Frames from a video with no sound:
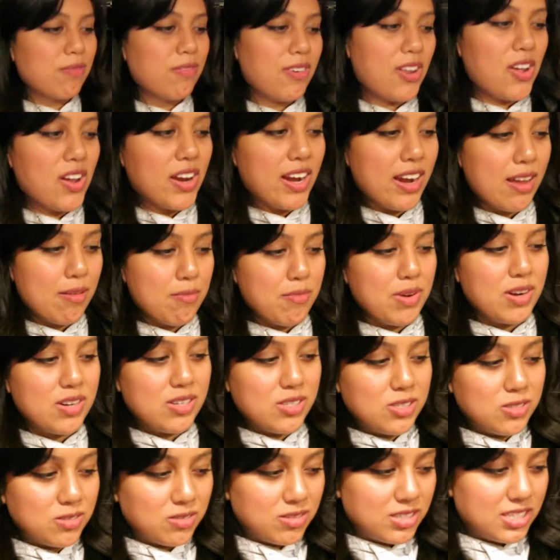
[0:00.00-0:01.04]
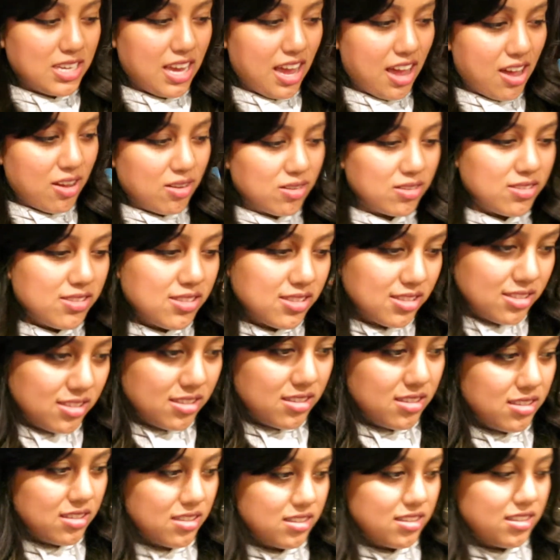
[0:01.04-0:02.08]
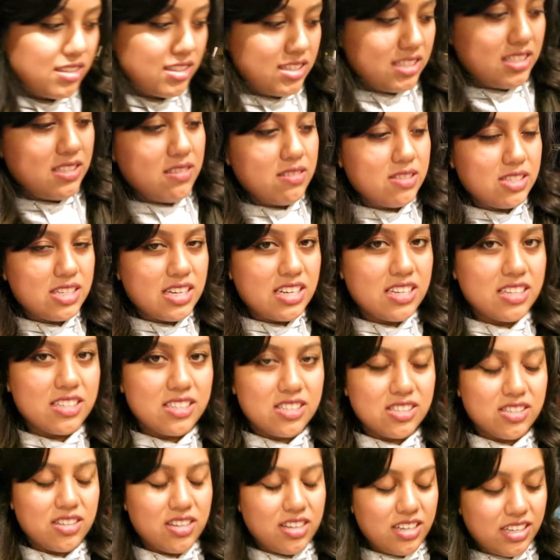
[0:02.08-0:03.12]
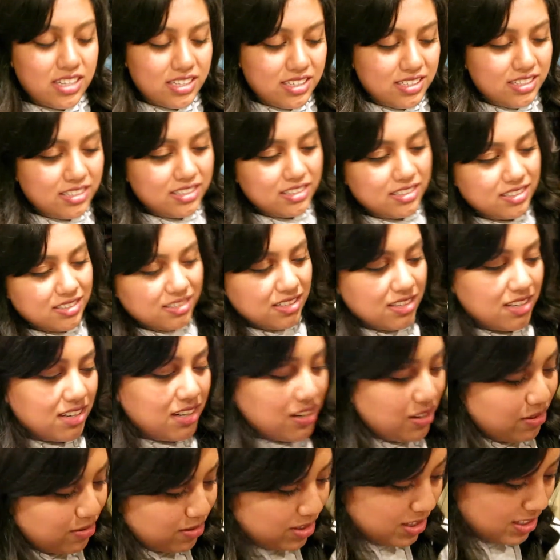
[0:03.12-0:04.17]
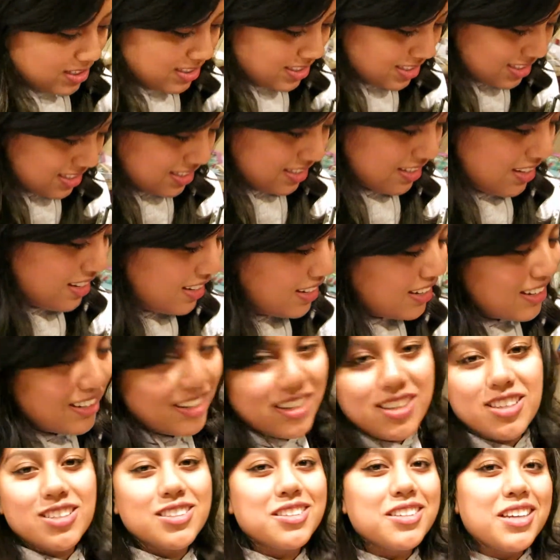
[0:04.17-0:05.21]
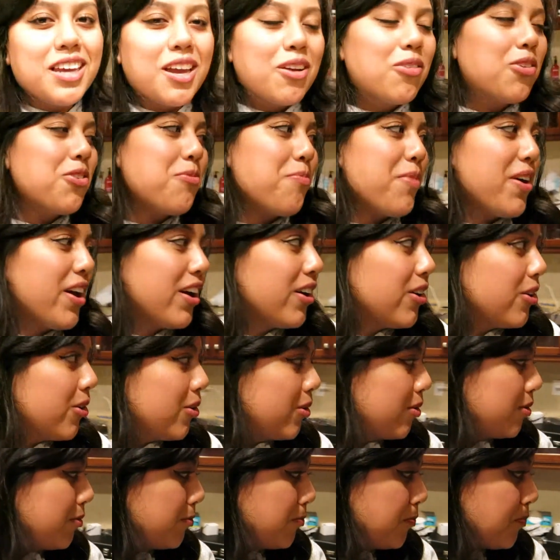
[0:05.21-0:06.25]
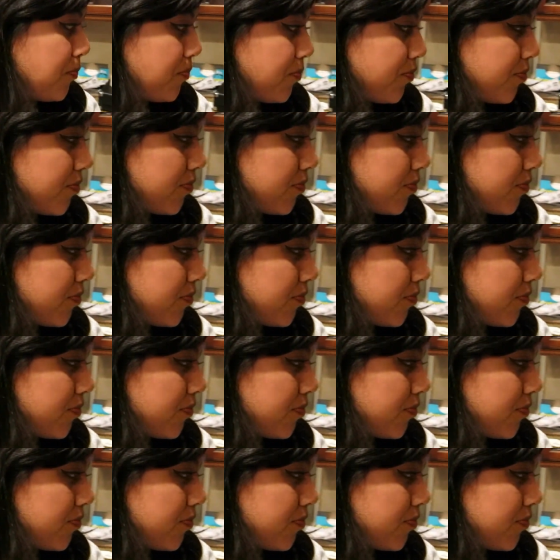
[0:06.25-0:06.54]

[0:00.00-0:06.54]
vlog at Marisol's house because it was kind of dark. And anyways, so yeah, we're back home.